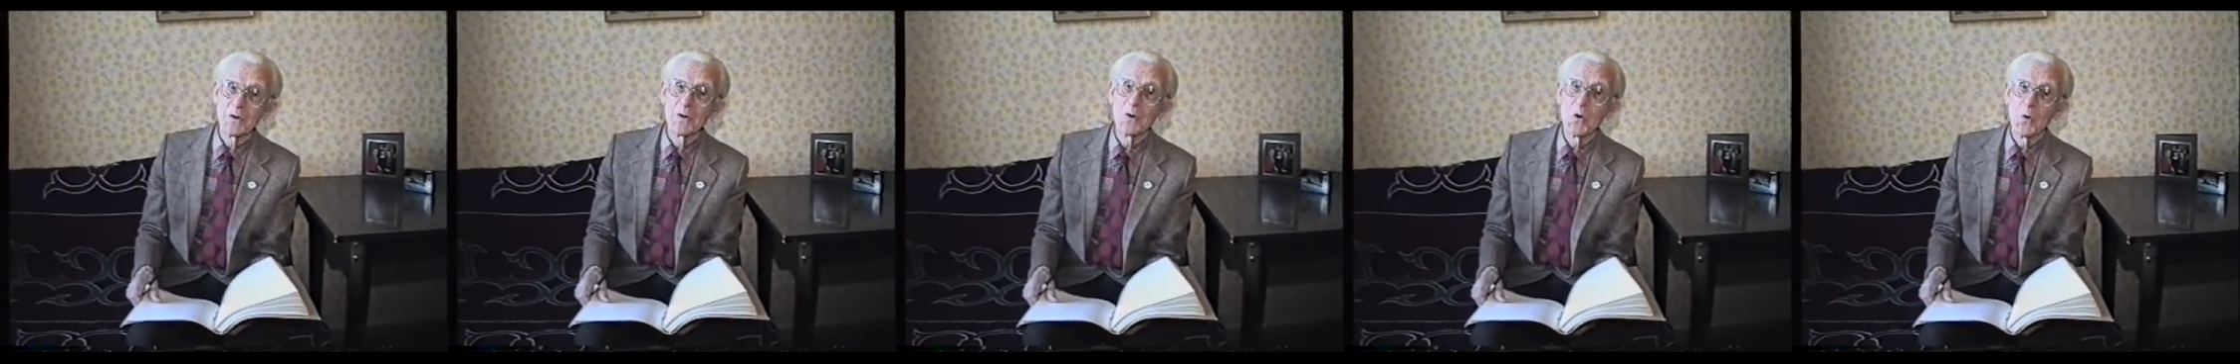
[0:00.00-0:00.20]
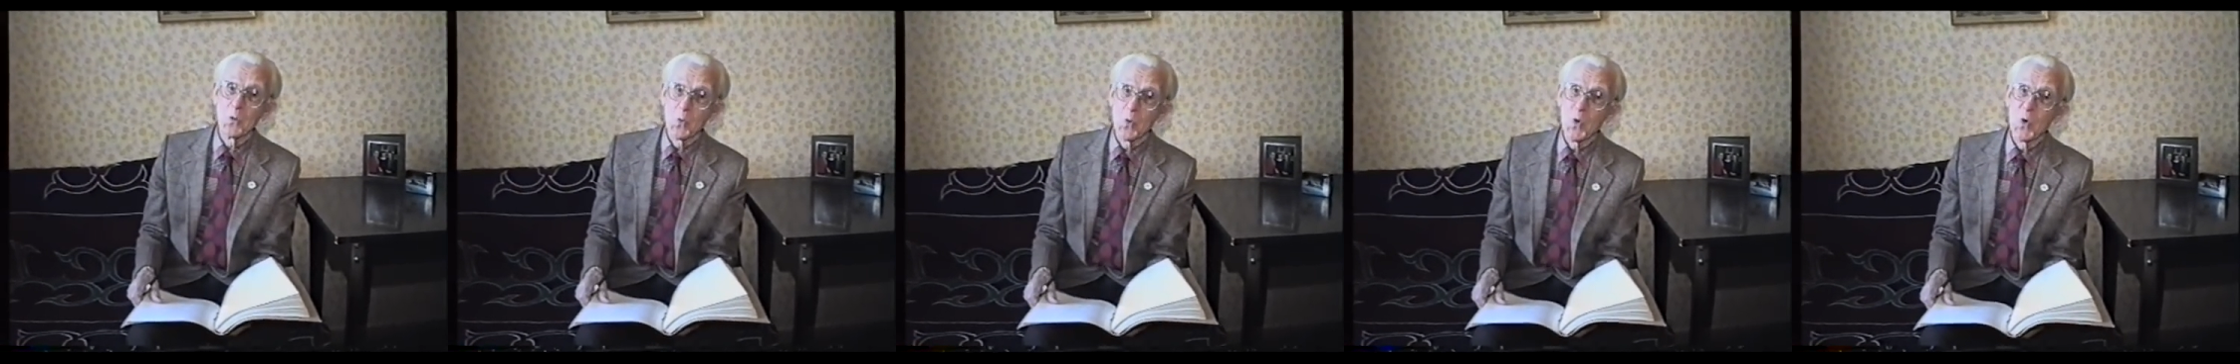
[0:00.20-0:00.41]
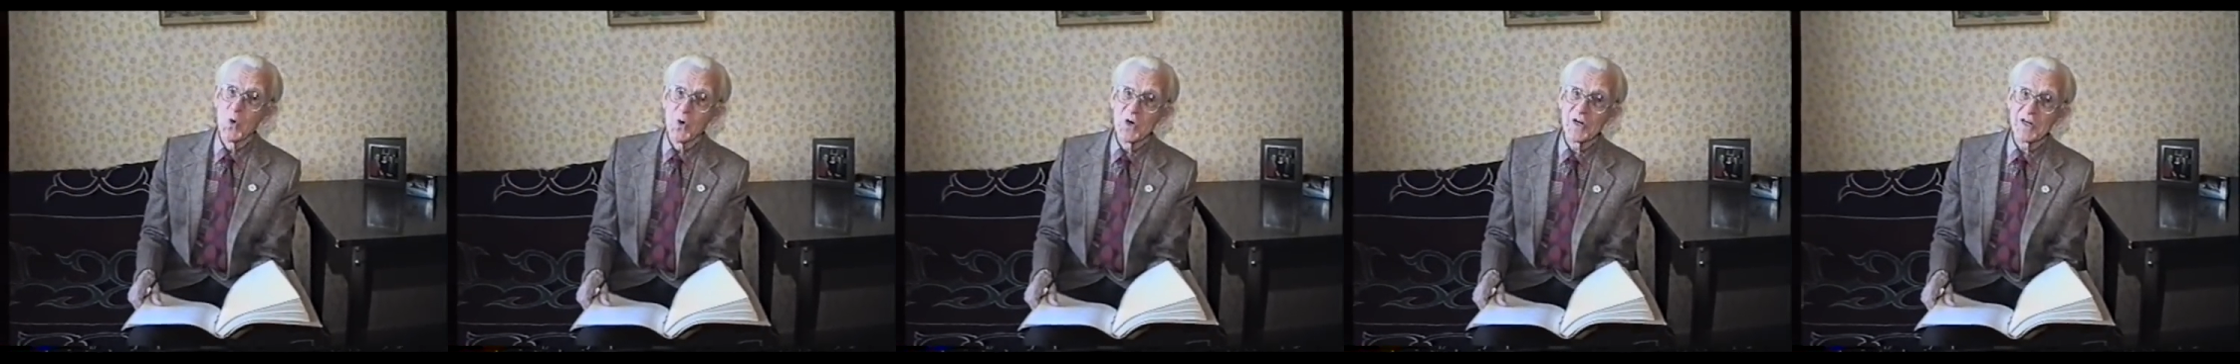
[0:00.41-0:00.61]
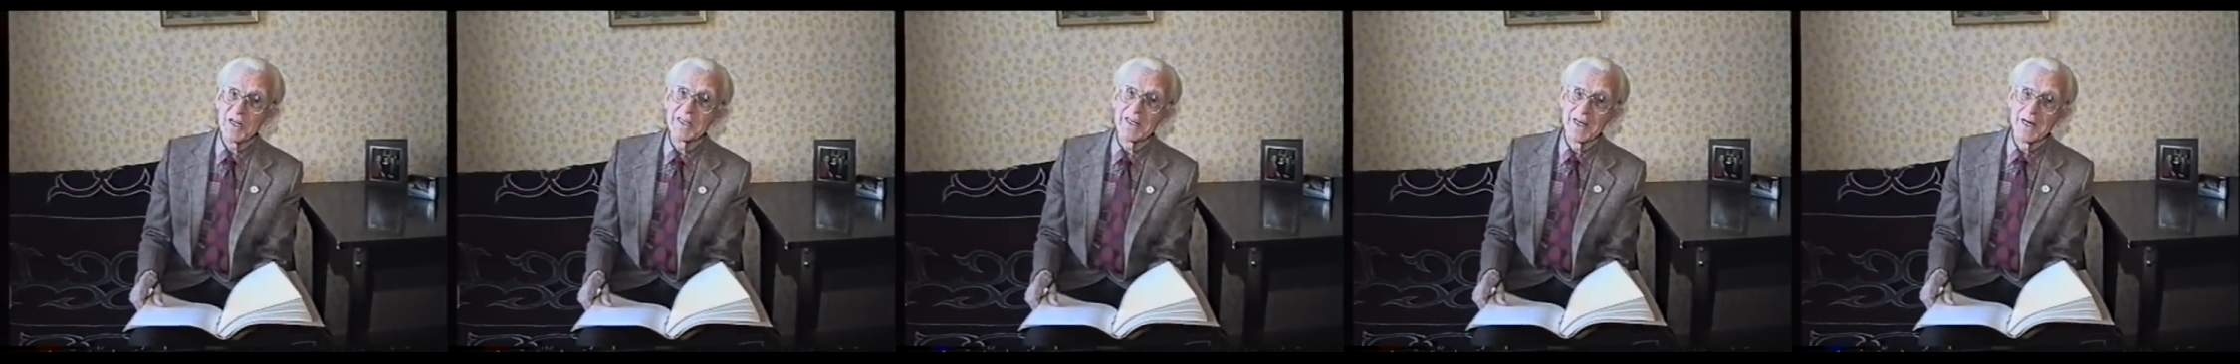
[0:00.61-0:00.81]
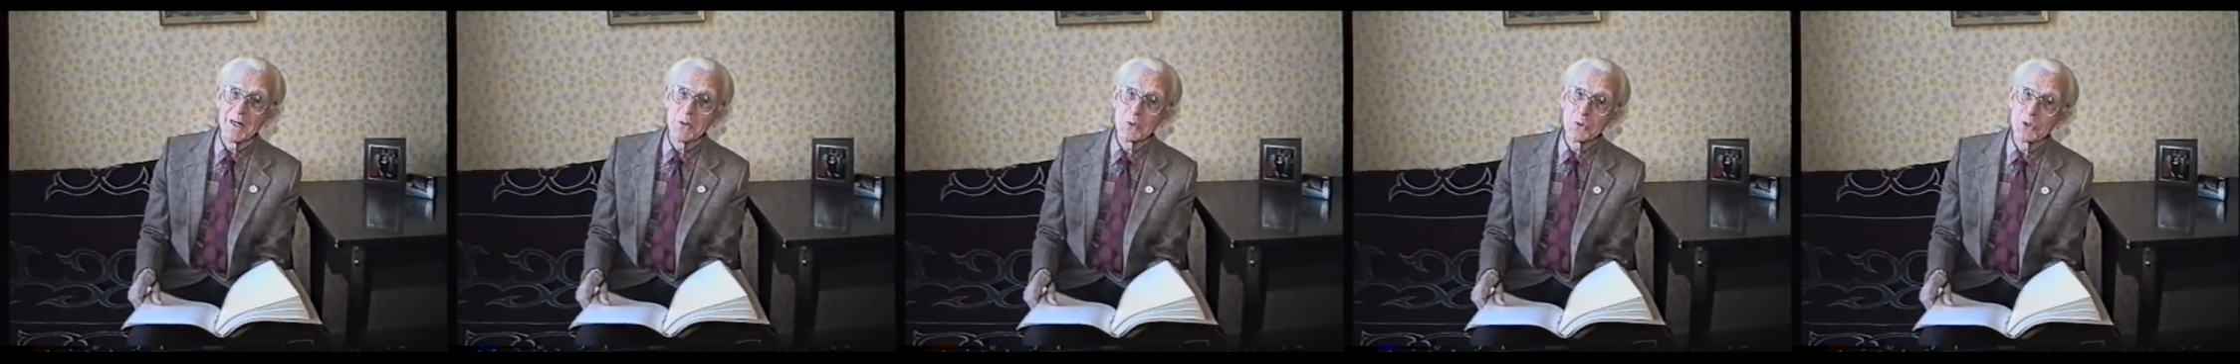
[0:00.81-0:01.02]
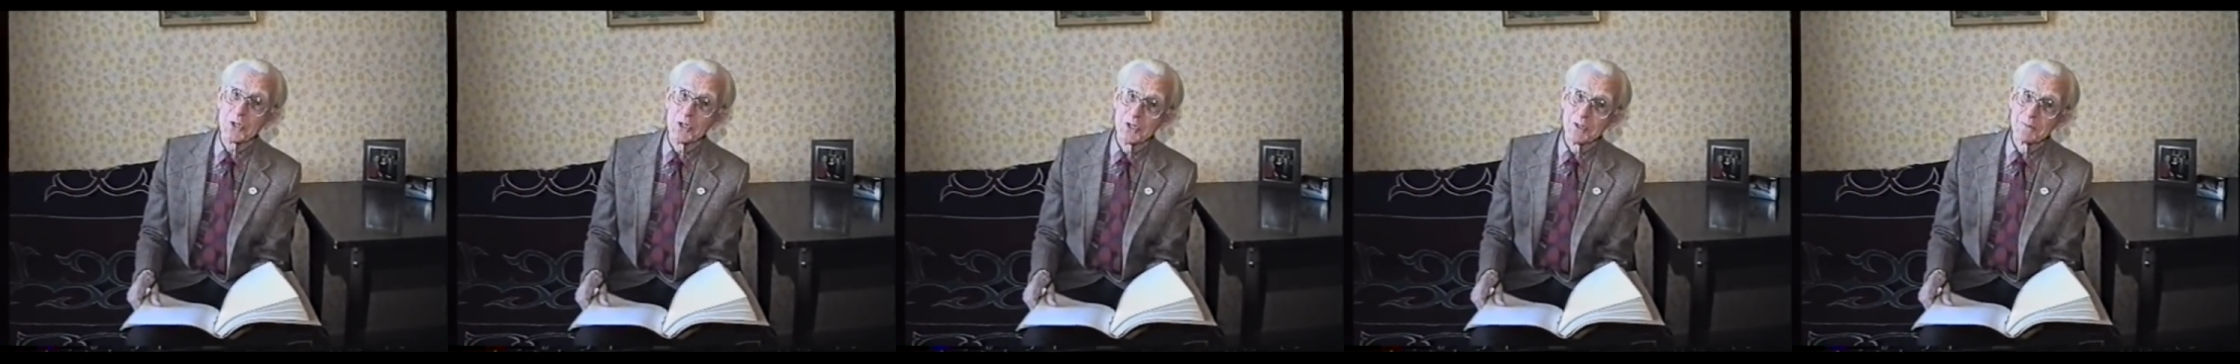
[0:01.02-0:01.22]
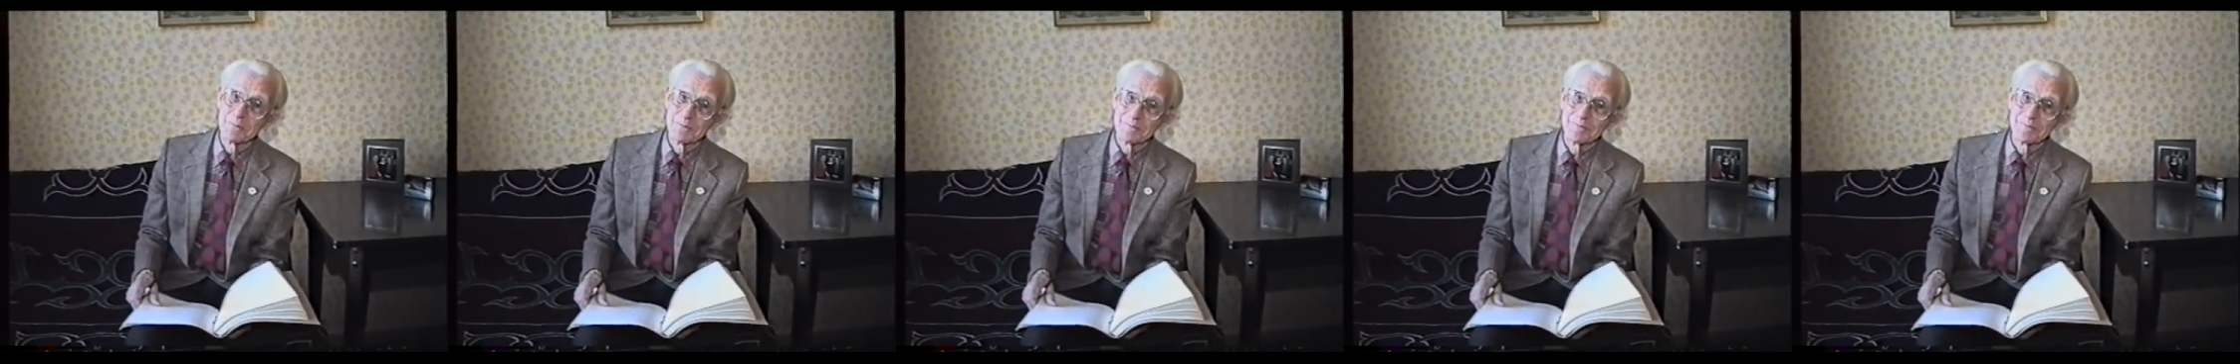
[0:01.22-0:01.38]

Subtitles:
wore it out.